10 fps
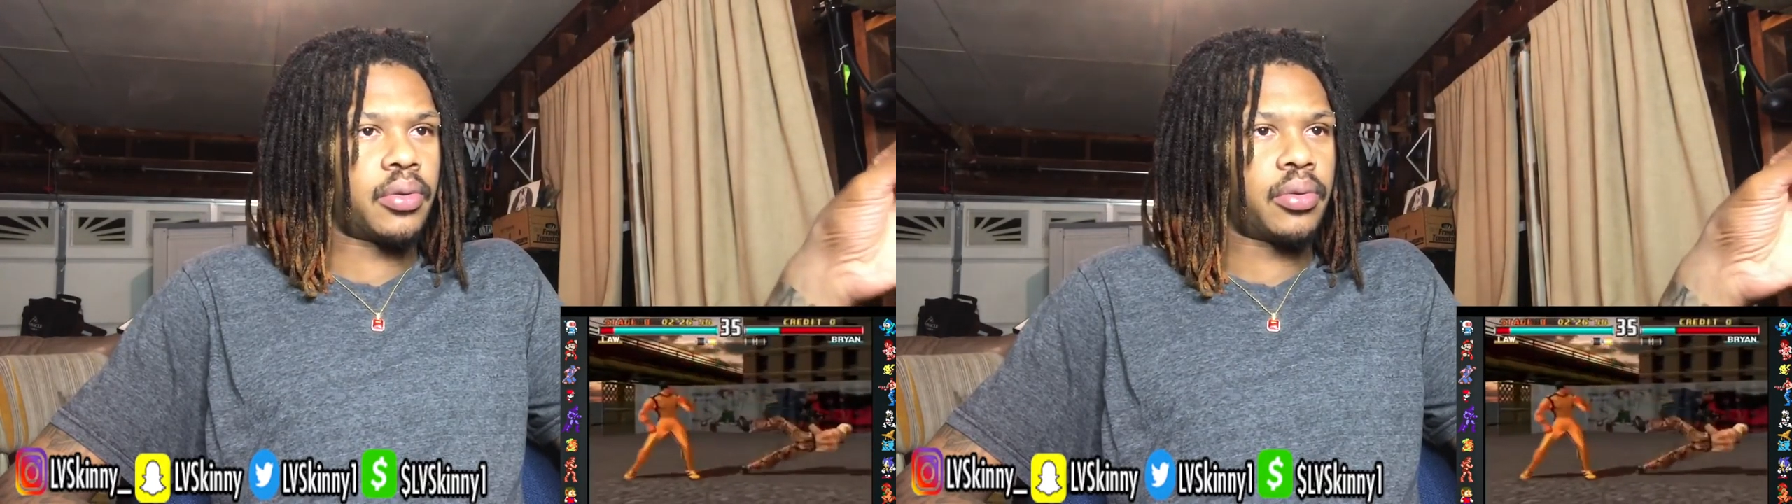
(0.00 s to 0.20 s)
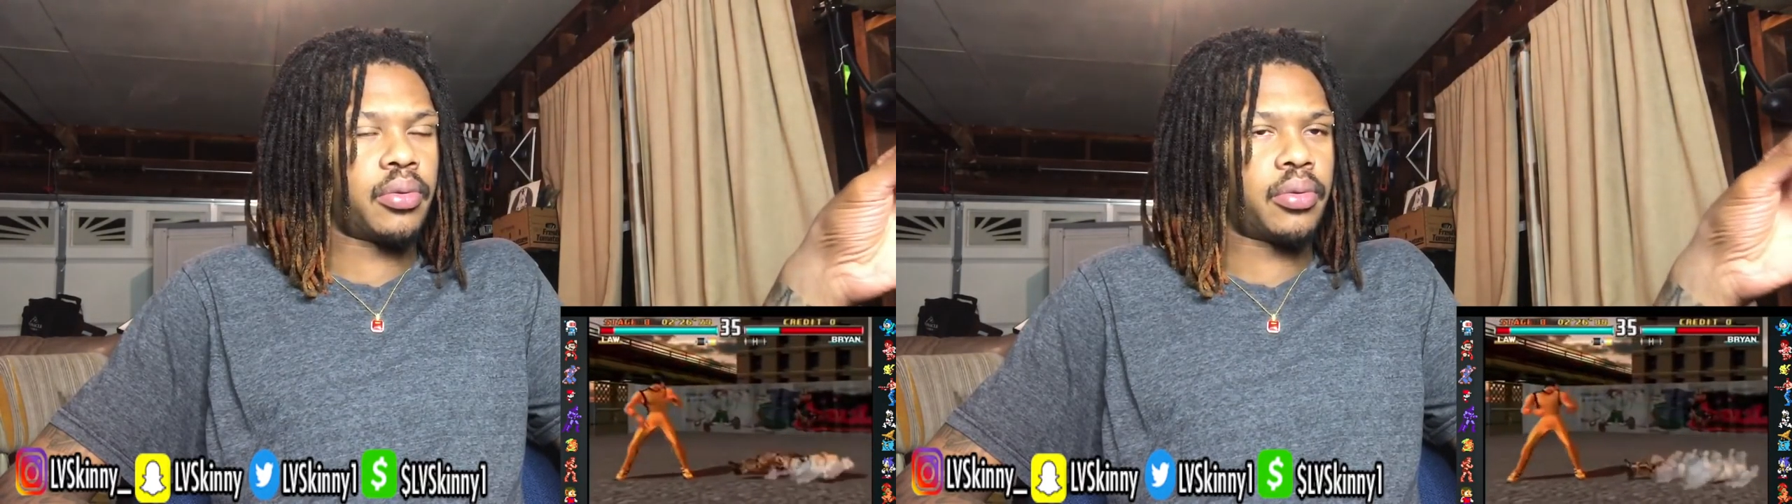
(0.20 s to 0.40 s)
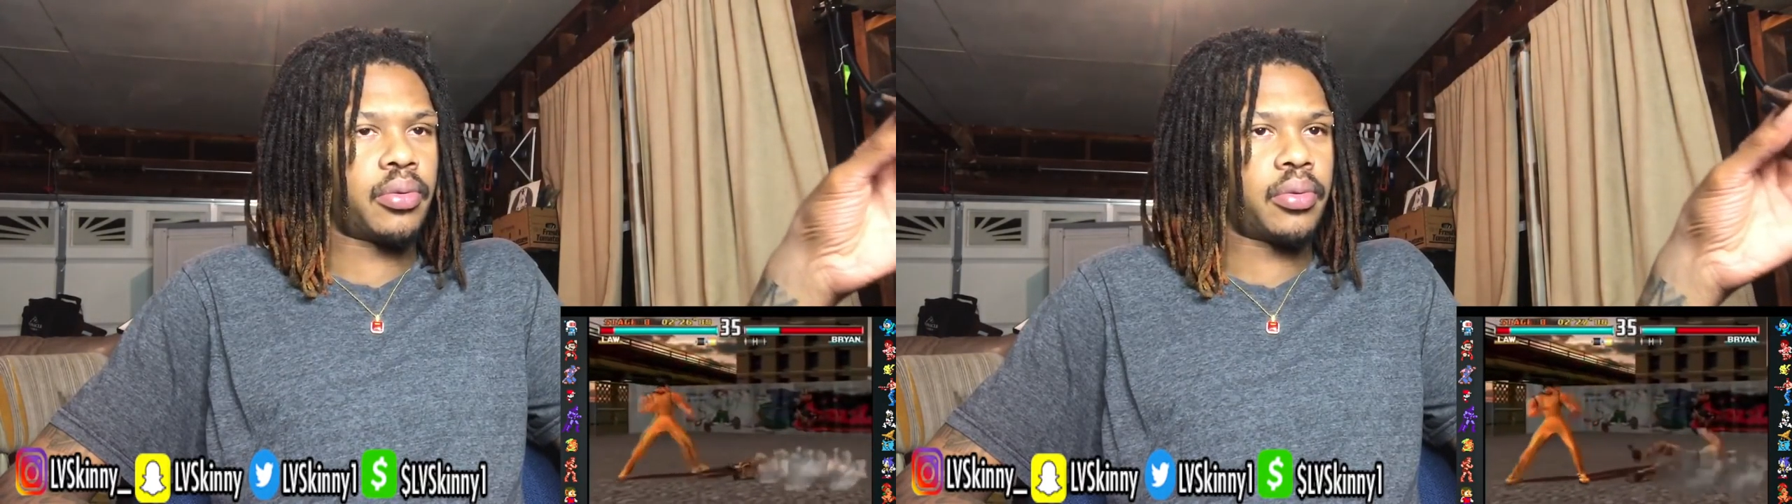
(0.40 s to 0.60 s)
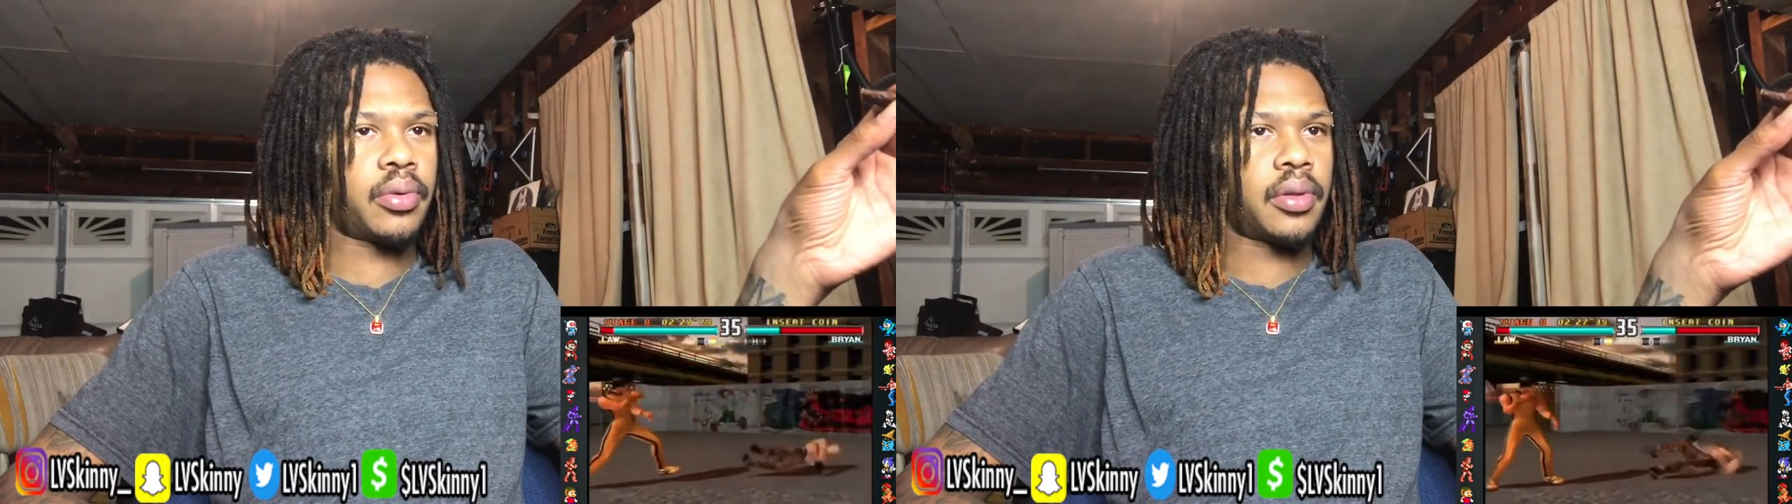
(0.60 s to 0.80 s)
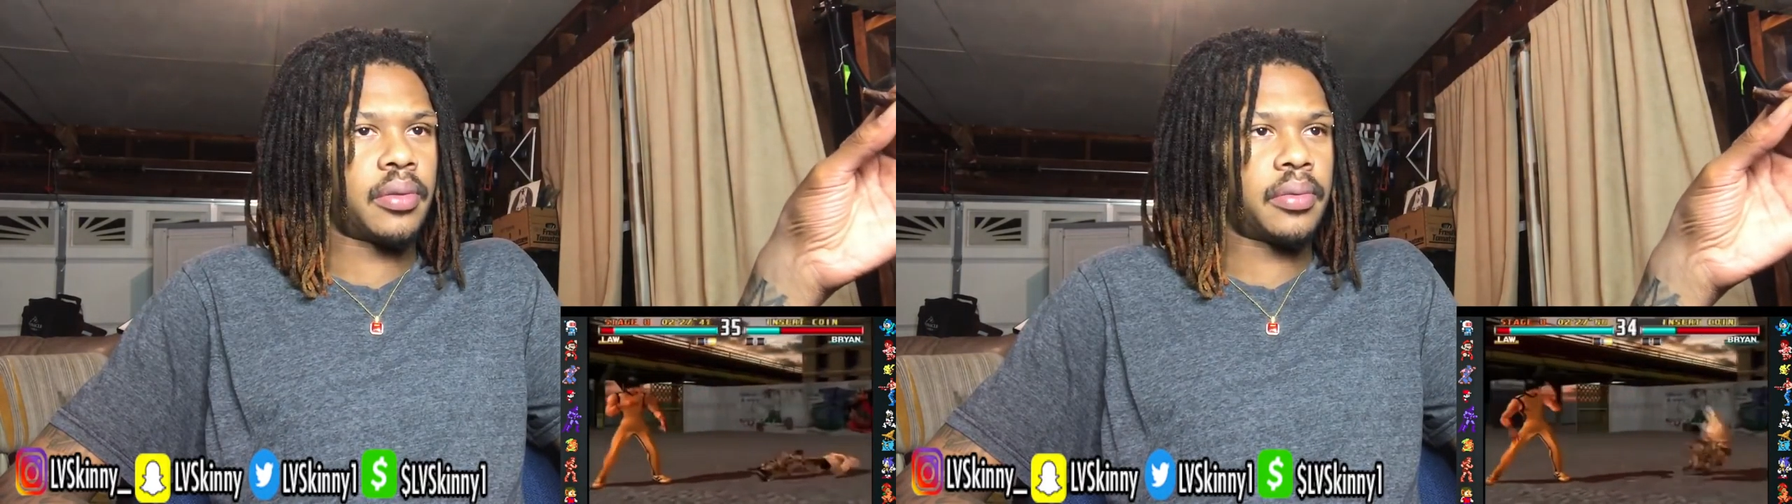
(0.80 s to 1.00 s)
to feel
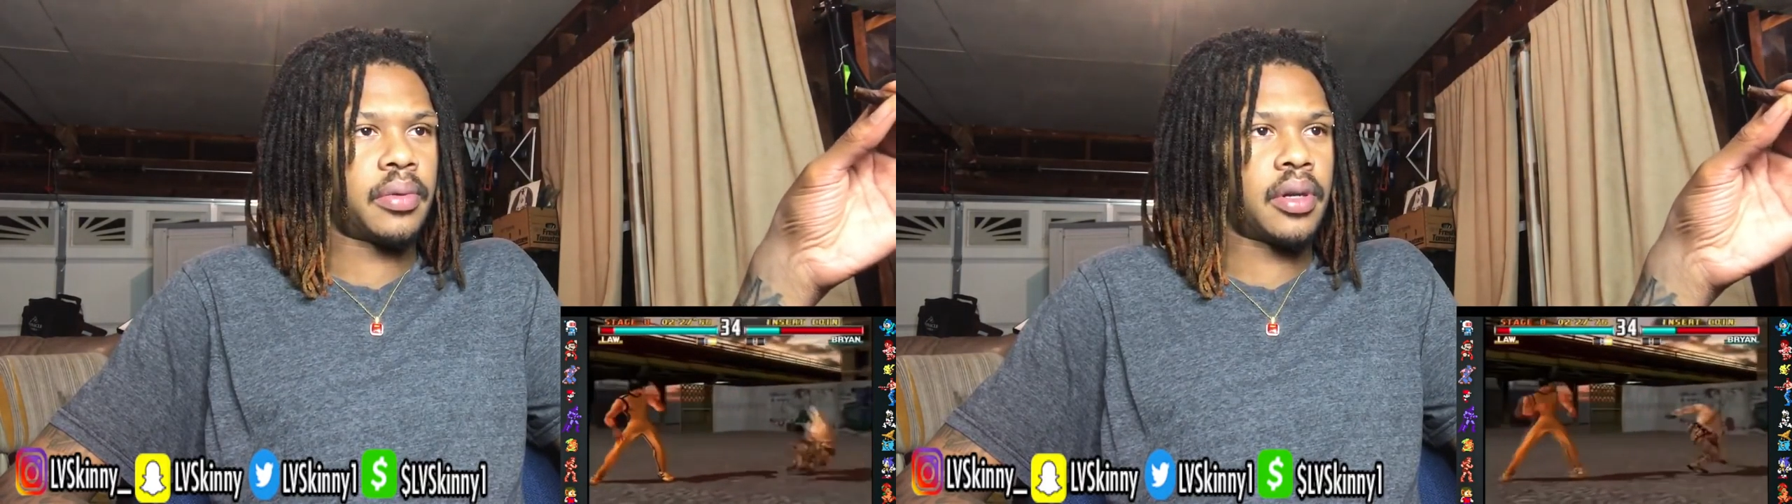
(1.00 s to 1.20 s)
cheated out of their